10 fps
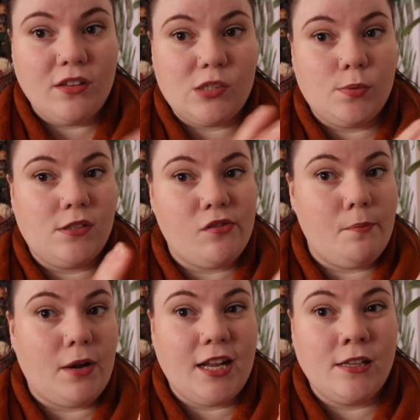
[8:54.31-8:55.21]
This was
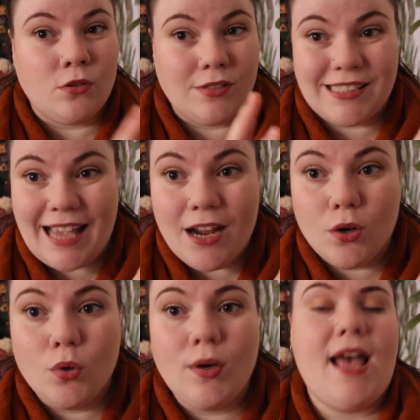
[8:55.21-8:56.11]
from Bunnings on
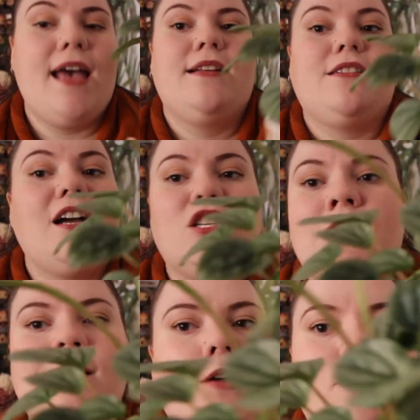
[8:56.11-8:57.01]
sale and I
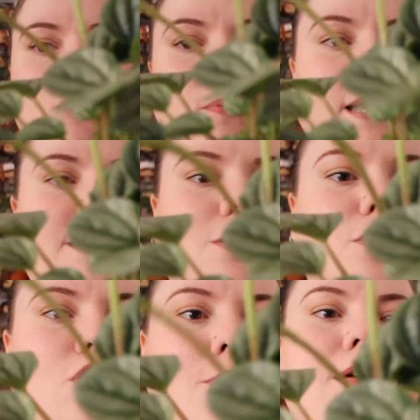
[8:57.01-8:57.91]
just love this plant
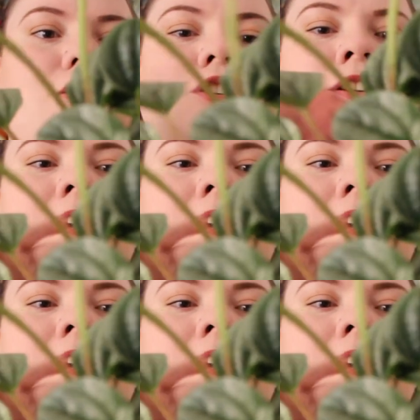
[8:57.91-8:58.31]
so much.